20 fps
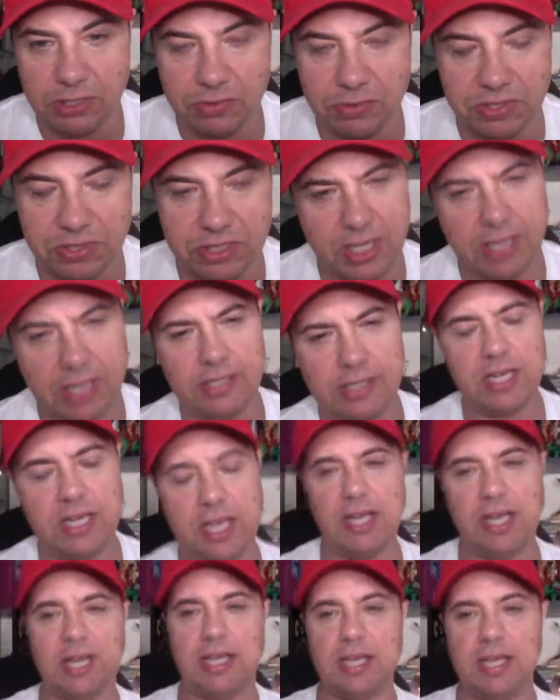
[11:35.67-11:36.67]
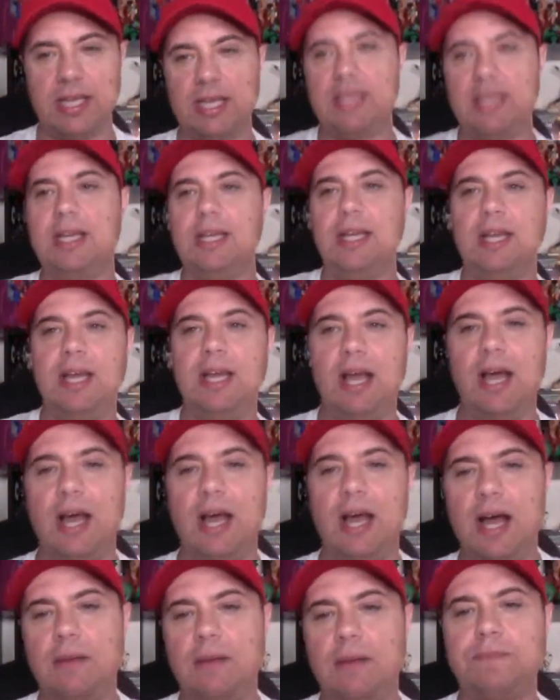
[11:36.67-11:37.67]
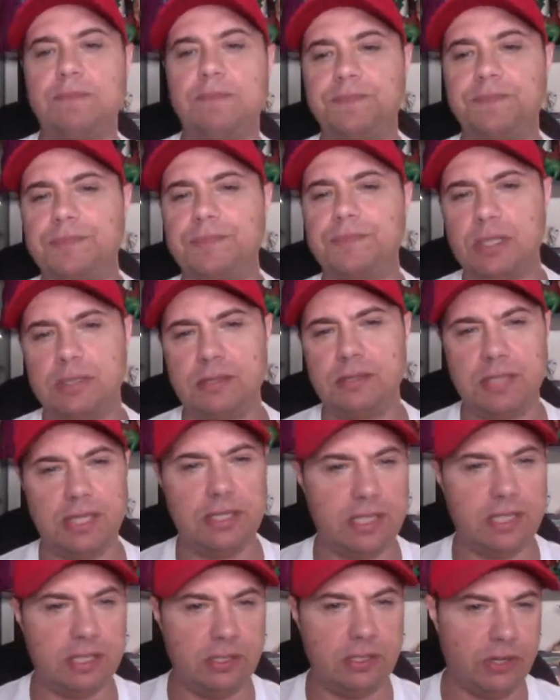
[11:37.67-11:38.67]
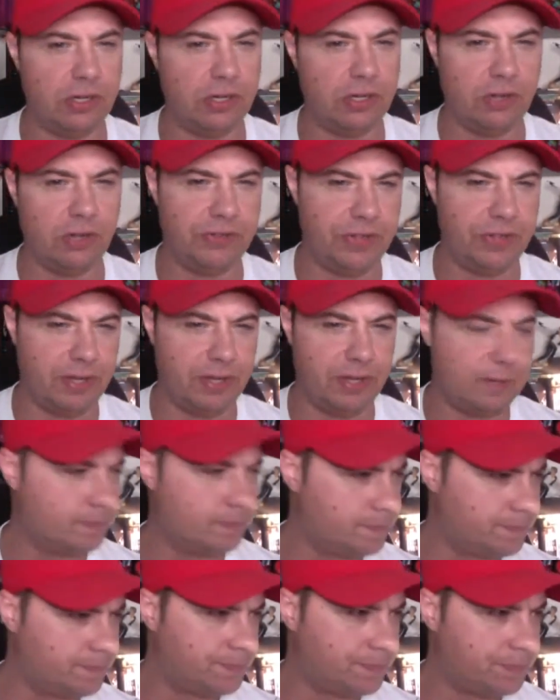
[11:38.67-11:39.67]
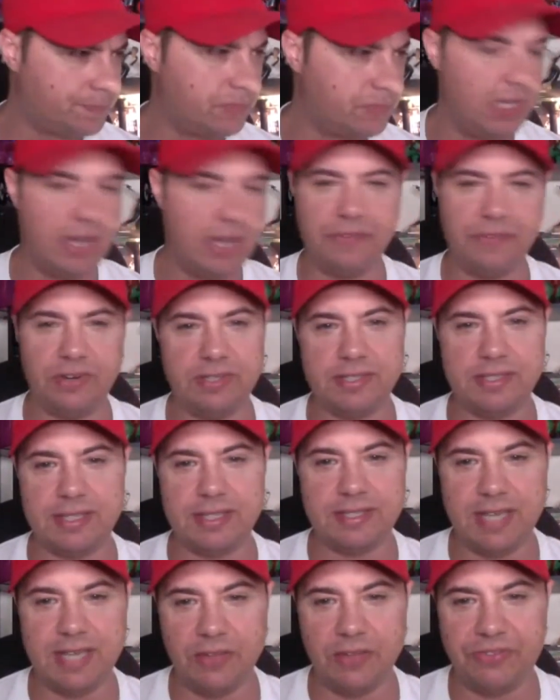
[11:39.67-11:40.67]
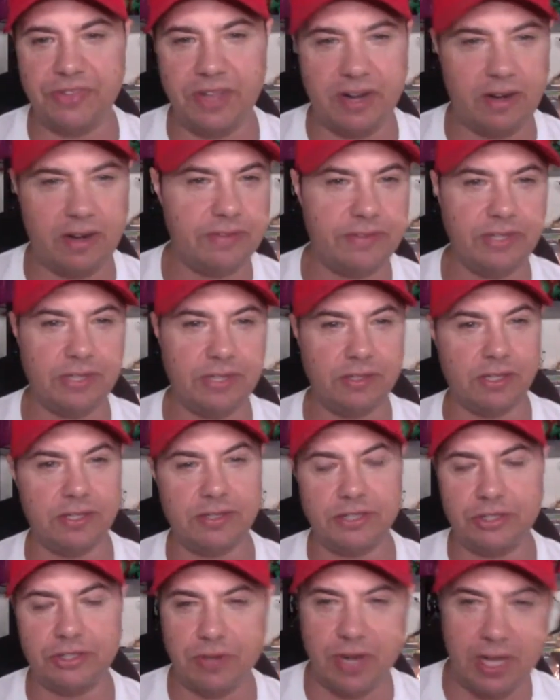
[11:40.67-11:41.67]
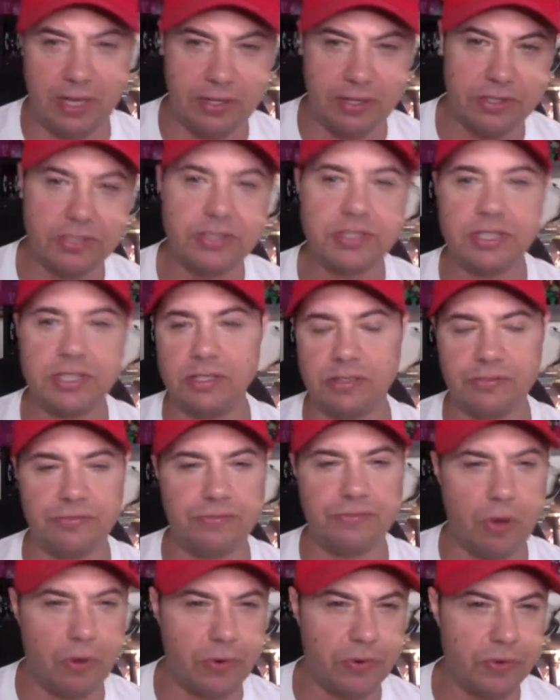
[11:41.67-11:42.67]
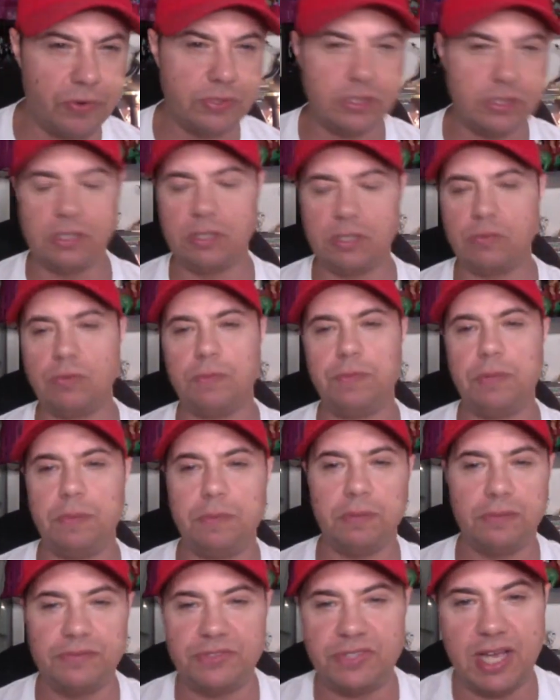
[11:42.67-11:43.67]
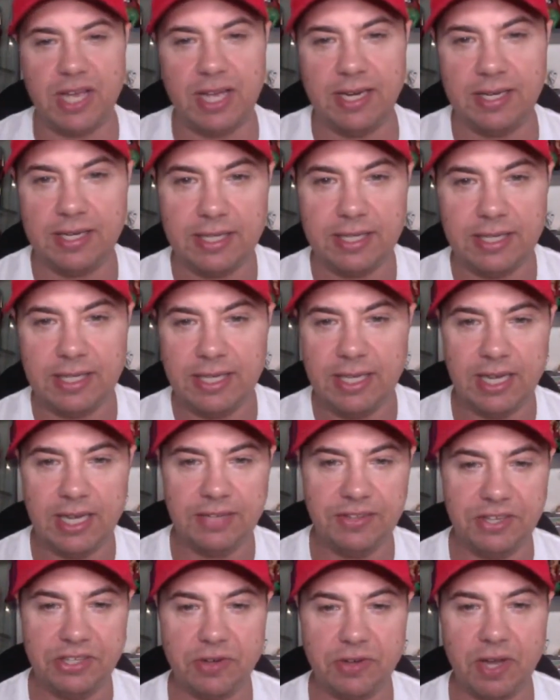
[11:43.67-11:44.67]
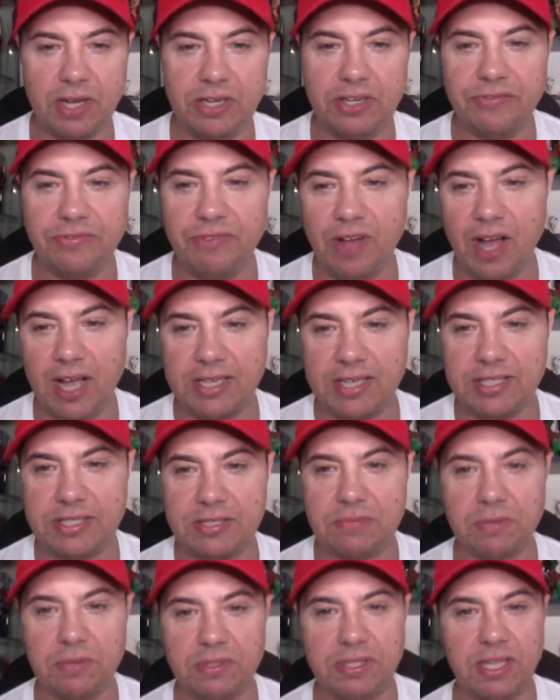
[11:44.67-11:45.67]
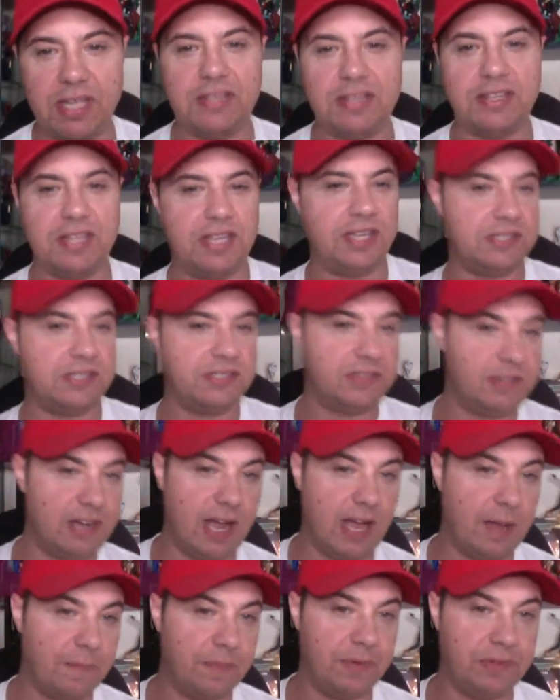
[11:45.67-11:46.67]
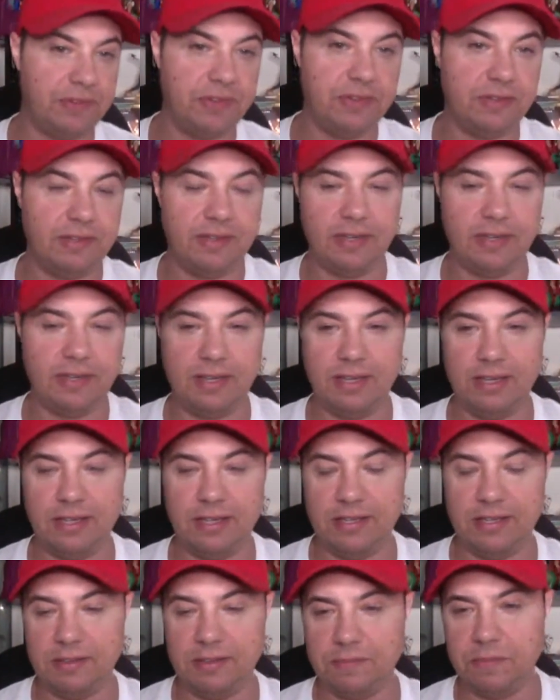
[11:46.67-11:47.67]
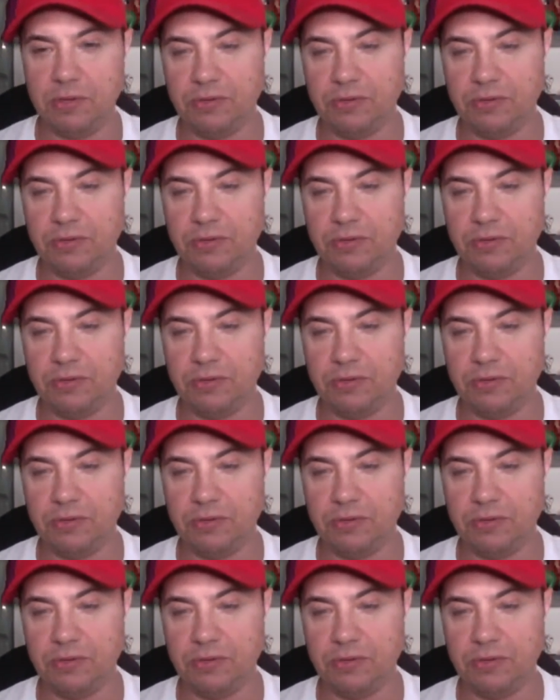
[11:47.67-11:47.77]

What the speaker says: take, they look at all the evidence that's out there. They look at the trailers. They look at photos. They look at what people have said, and they try to devise what they think is going to happen in the movie.